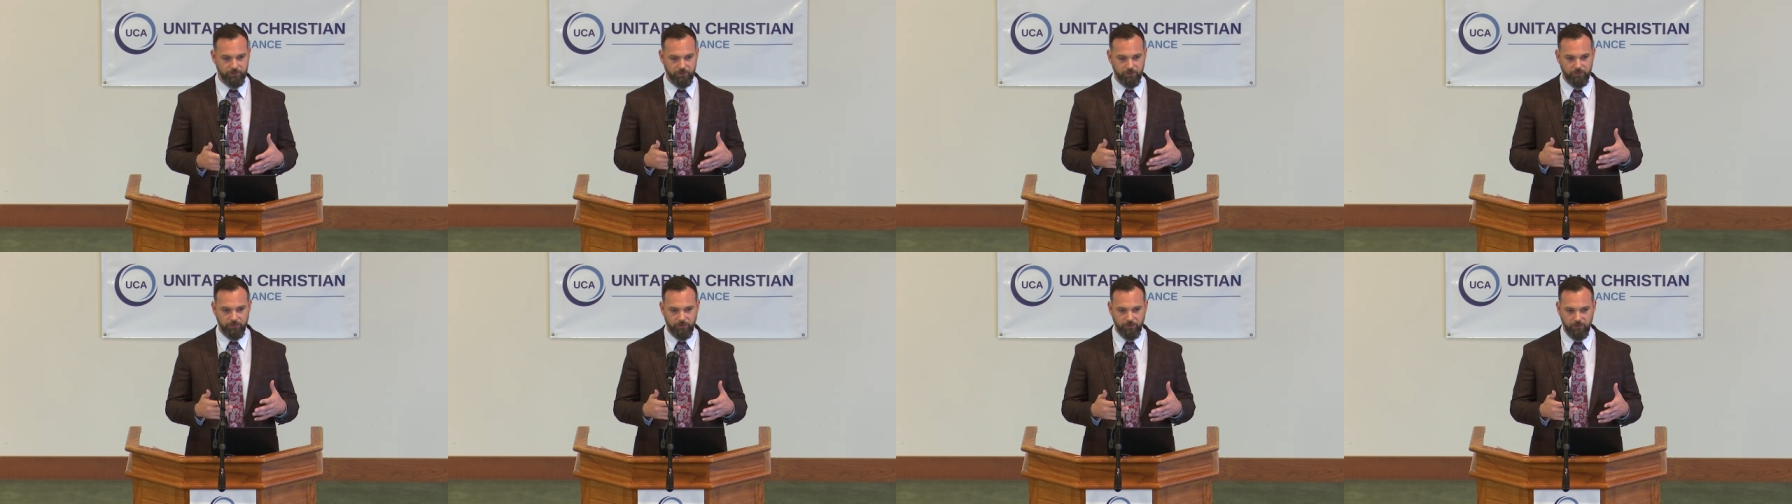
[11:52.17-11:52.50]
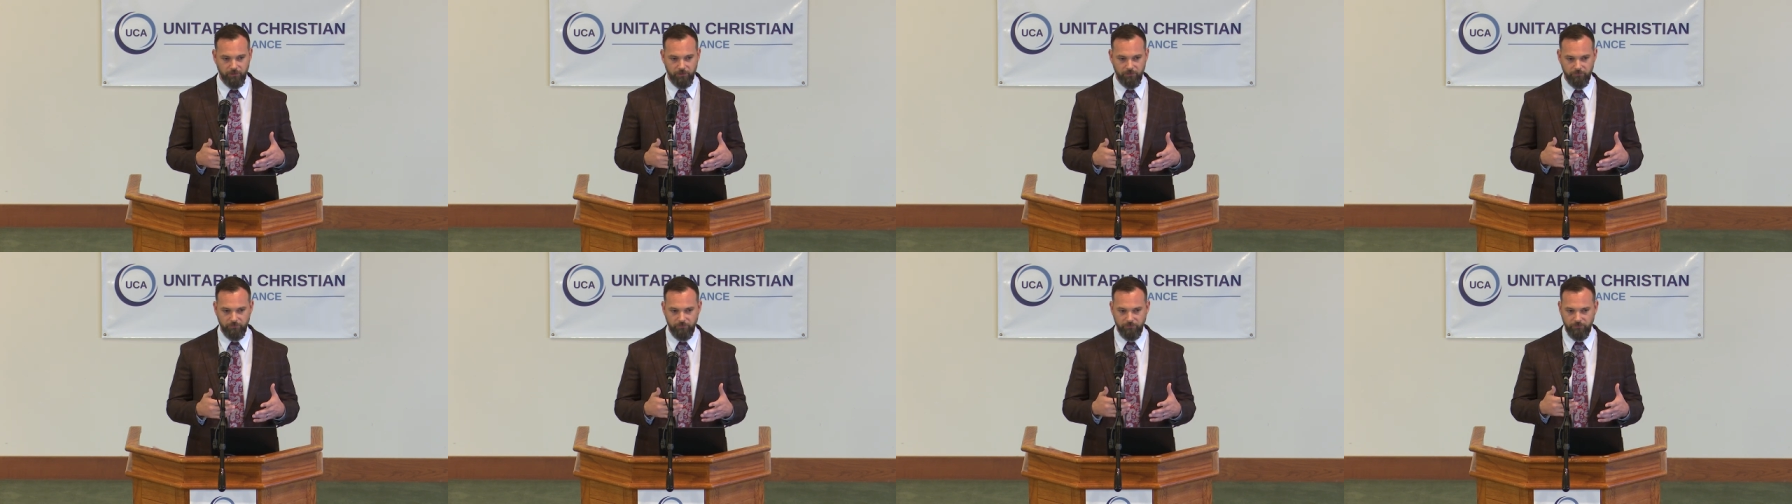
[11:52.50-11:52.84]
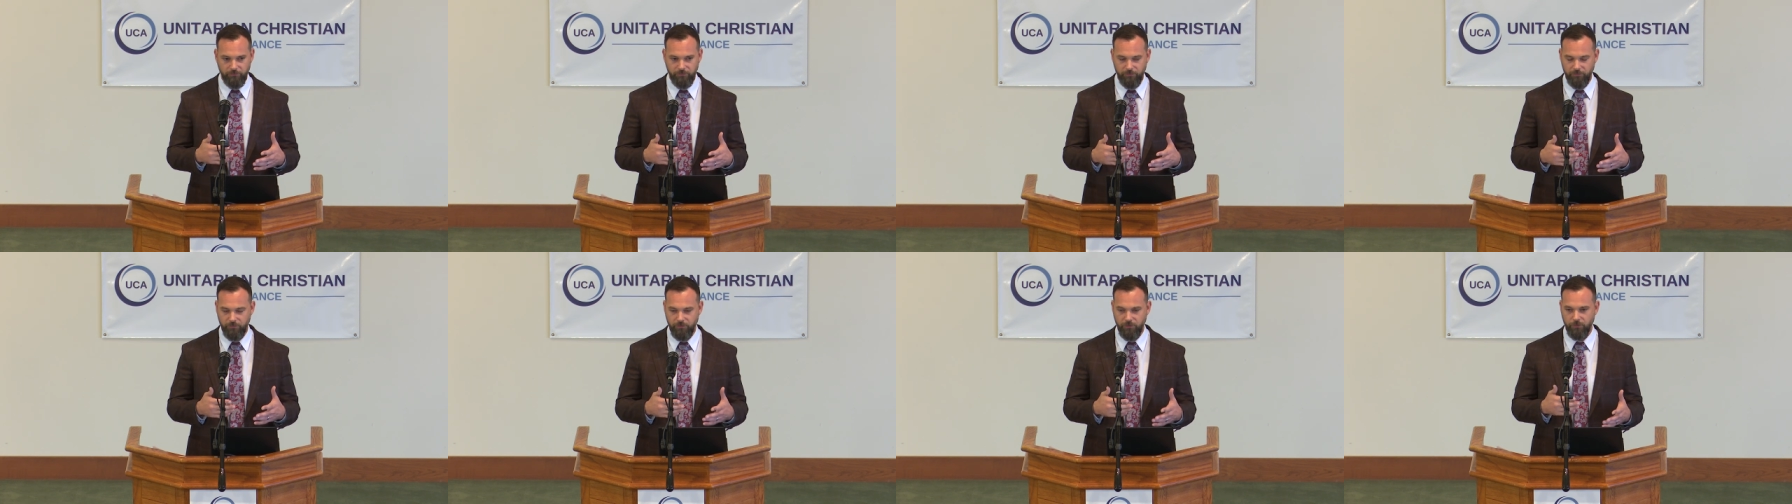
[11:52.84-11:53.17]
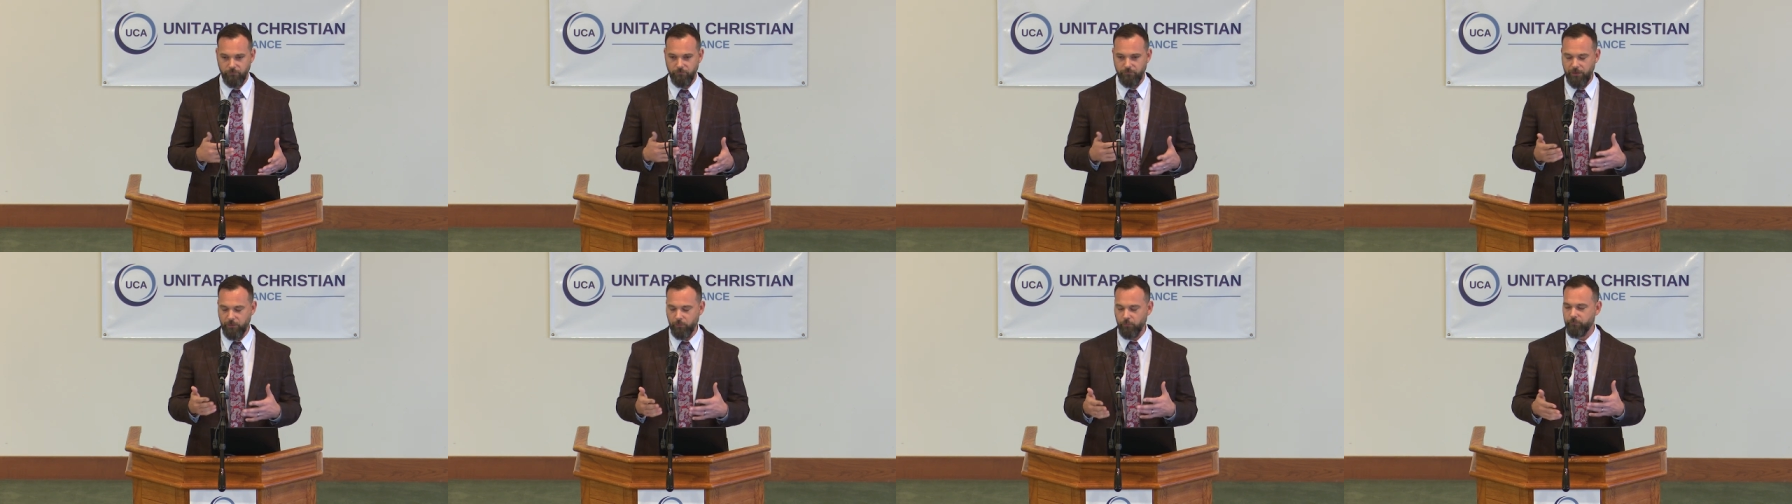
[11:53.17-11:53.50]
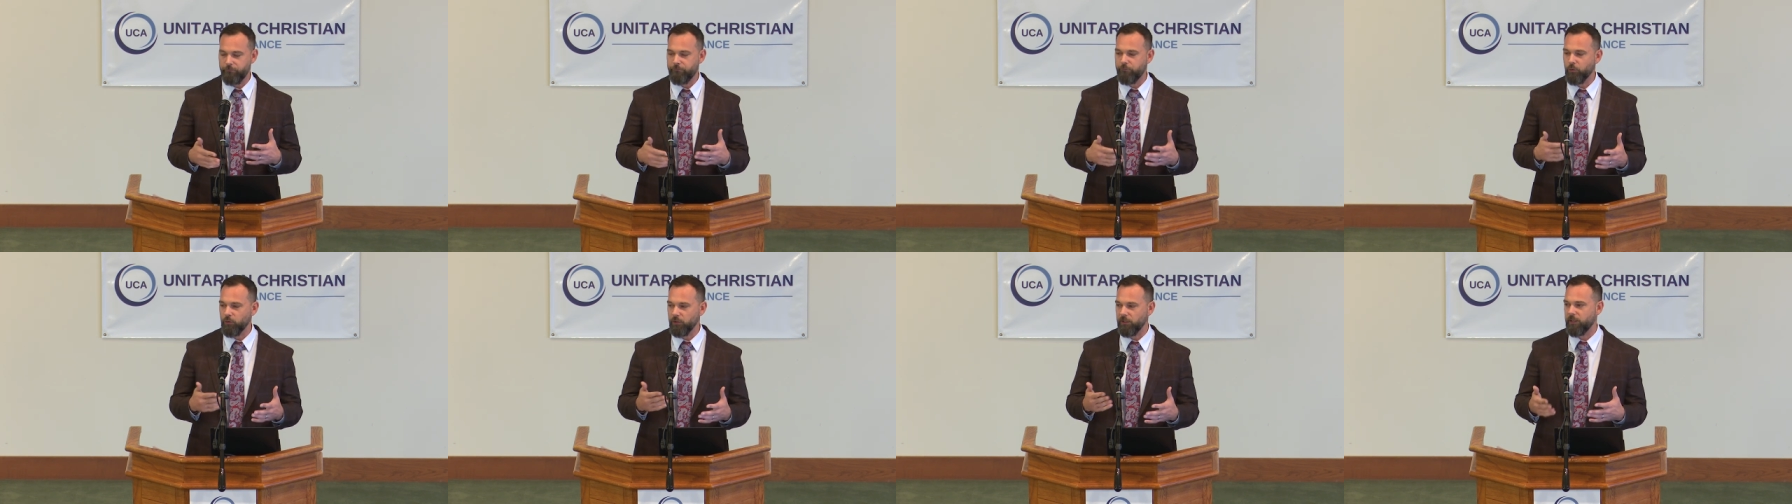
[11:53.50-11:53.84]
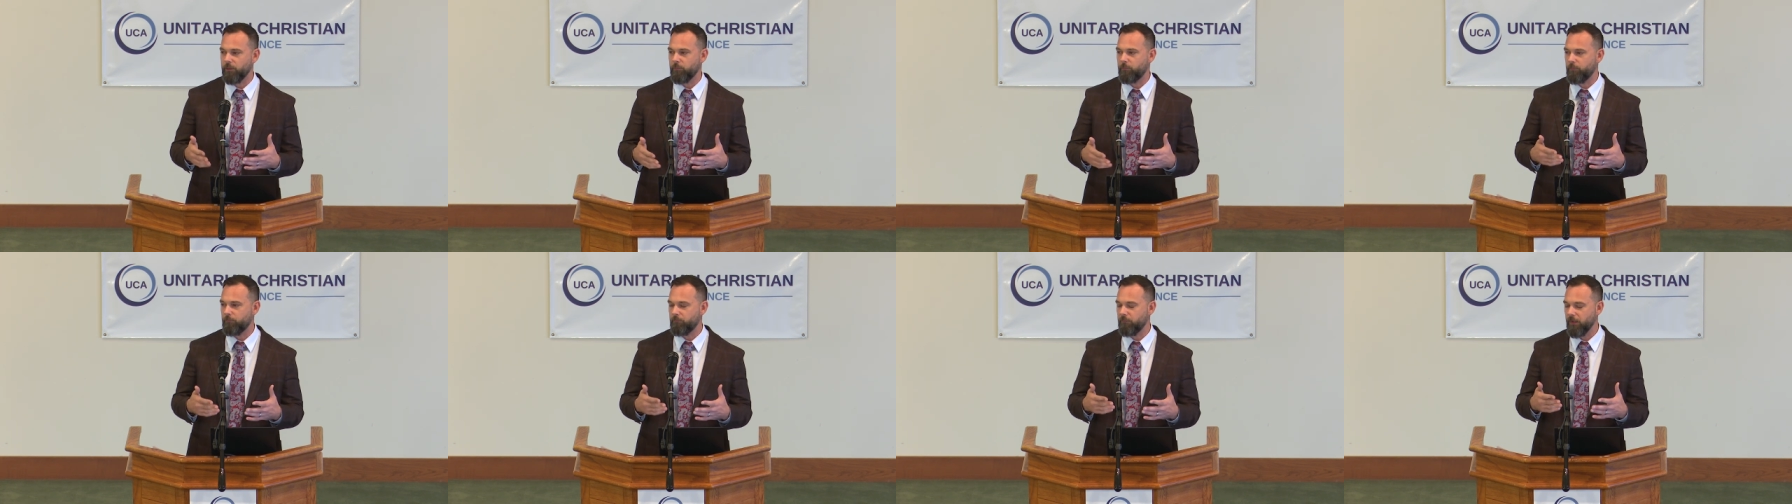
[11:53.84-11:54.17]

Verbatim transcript: They're, they're, they're, they were fairly,